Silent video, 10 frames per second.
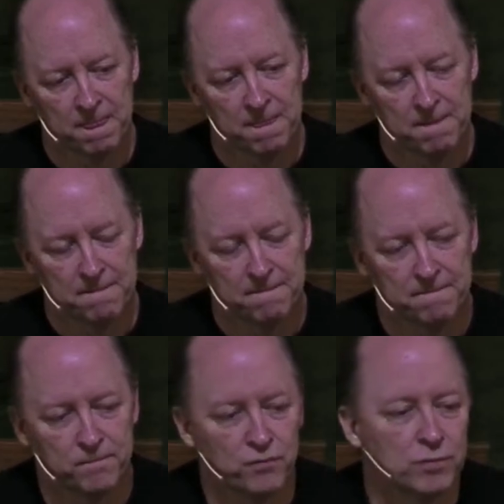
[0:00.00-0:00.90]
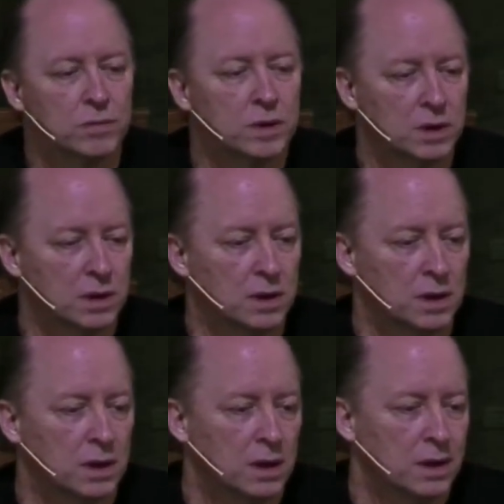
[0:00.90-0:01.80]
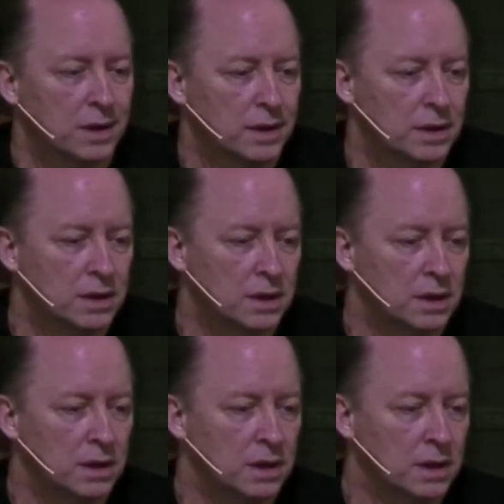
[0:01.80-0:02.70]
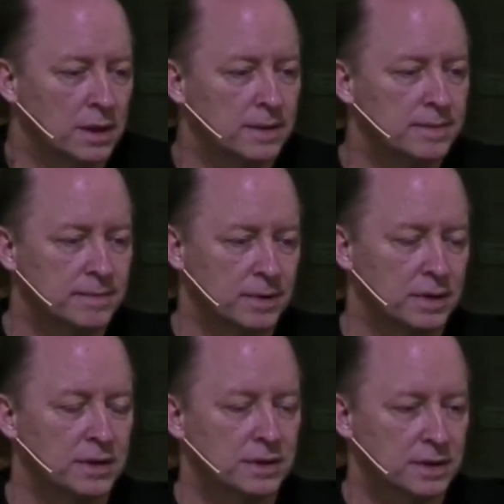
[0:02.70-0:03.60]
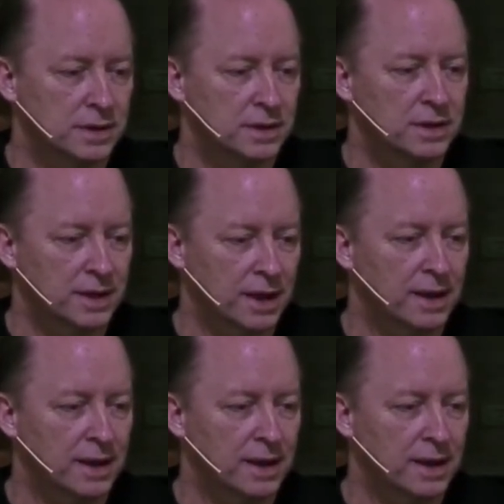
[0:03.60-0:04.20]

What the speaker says: (silence)